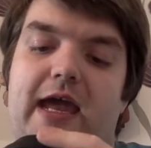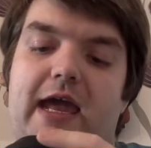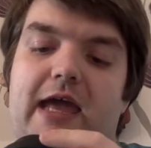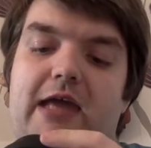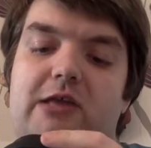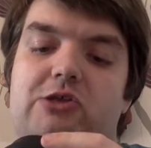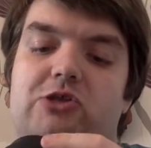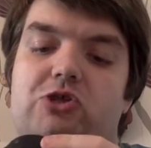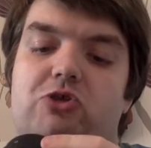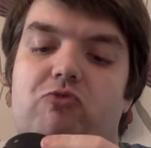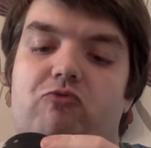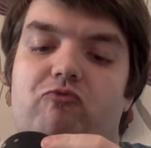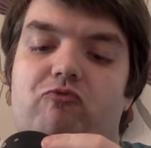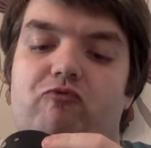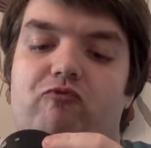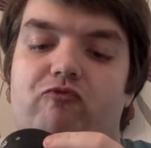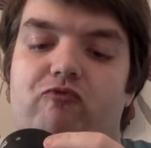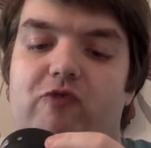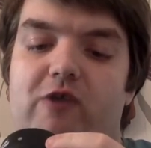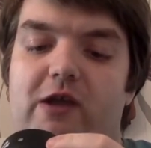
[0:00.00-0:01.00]
It's
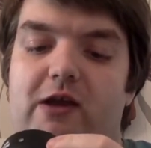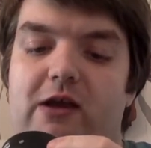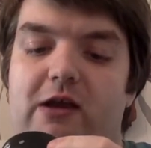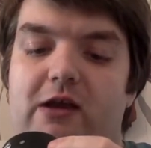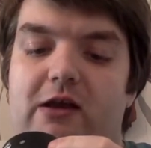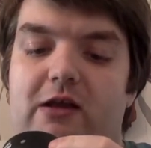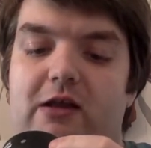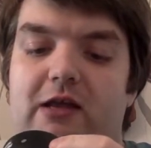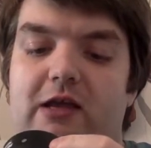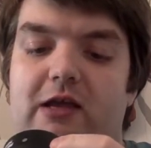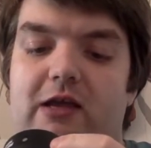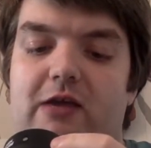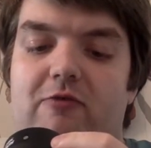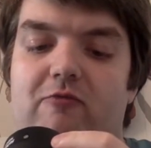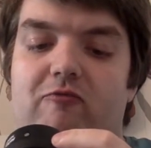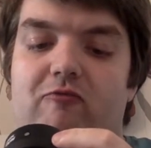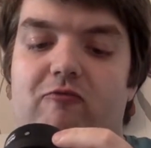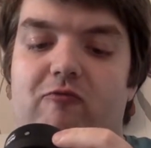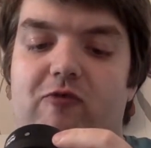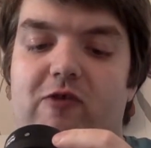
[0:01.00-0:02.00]
really,
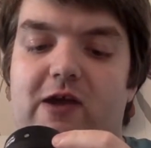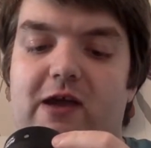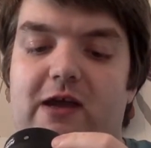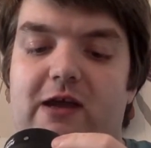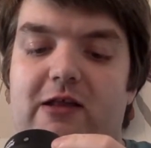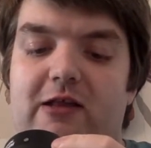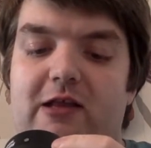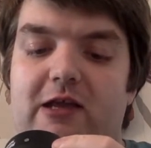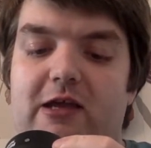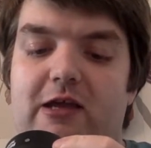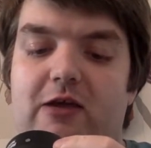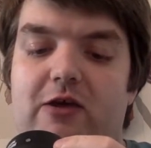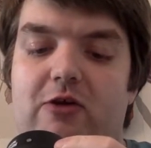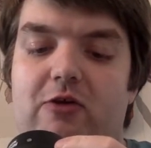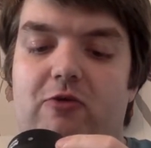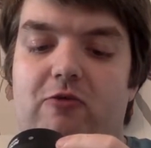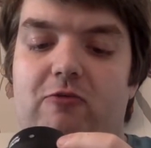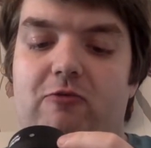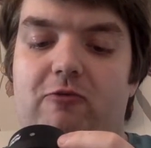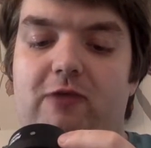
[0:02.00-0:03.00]
really,
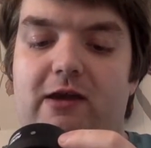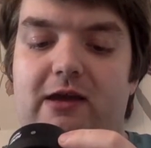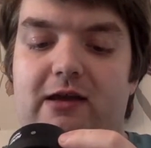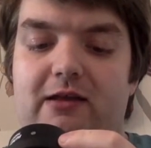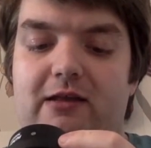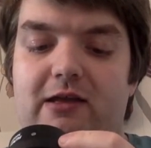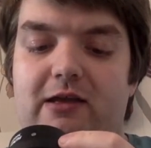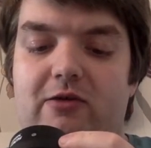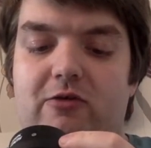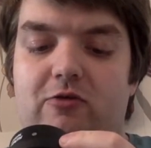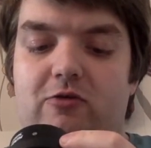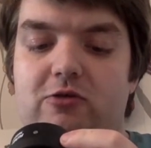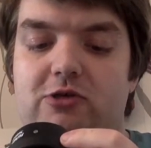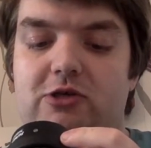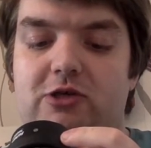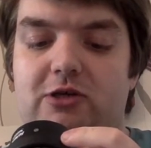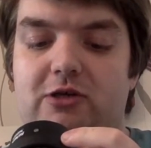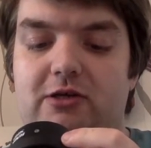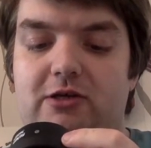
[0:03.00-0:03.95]
really good.